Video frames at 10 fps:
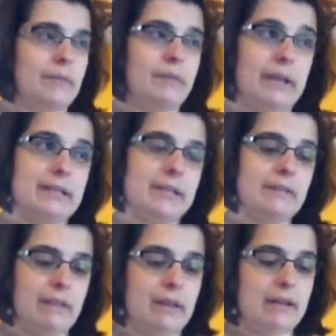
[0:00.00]
Fancy
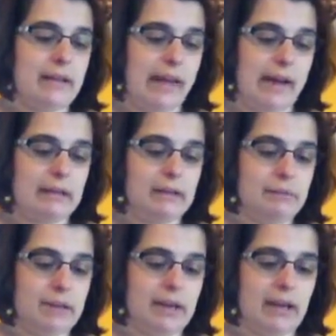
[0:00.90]
Feet Cal
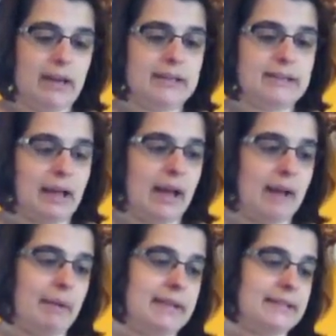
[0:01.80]
because
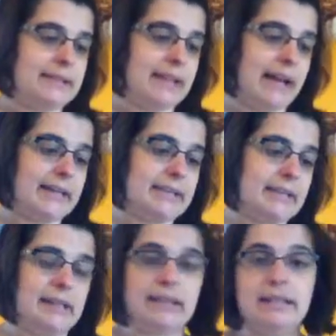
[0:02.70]
I decided to
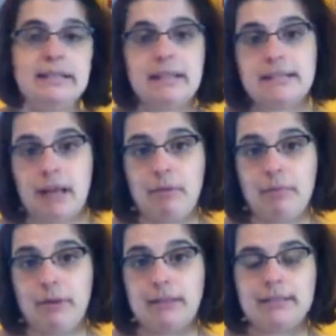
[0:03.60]
knit these in double
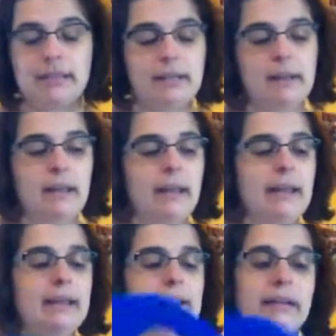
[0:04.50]
pointed
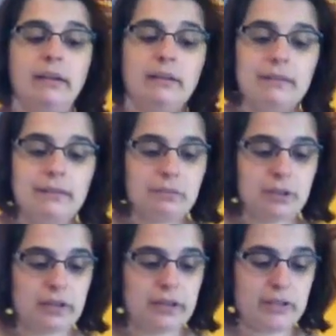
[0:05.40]
needles,
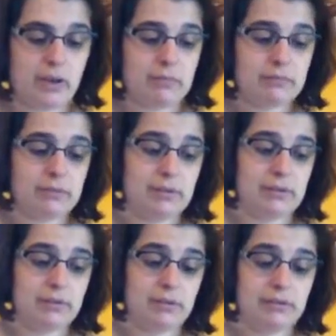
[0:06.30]
which I don't
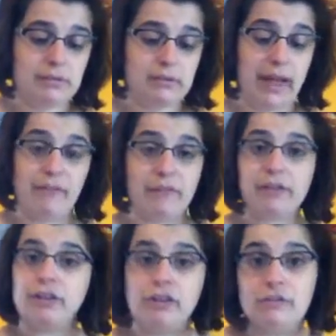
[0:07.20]

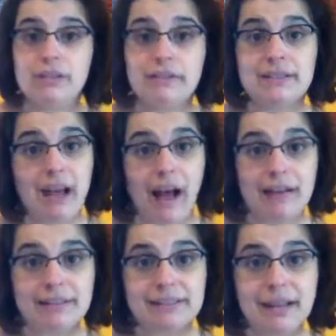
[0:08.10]
ever use for
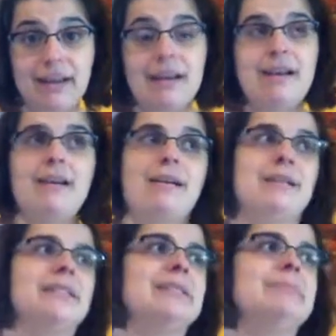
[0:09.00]
socks.
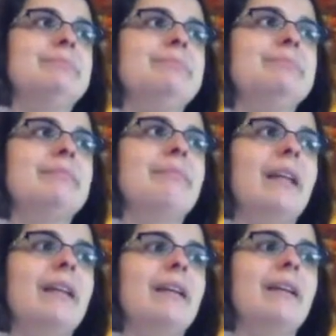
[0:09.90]

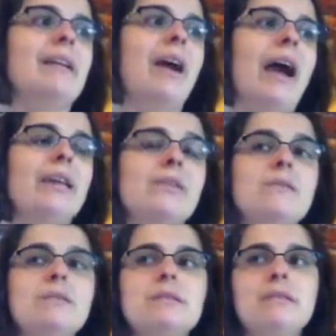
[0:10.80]
I
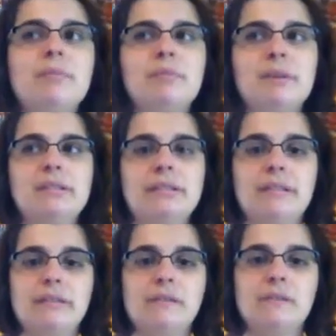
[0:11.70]
used double pointed
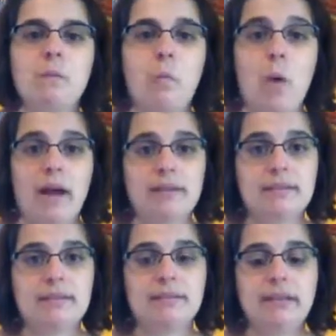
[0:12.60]
needles
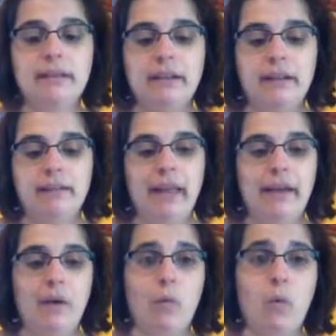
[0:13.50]
once to knit like
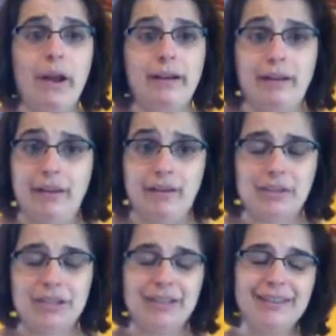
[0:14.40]
a
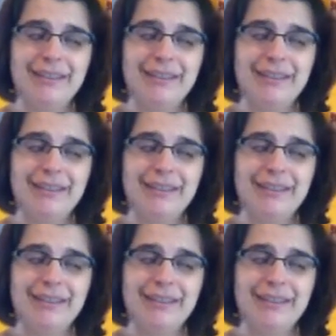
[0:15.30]
1-inch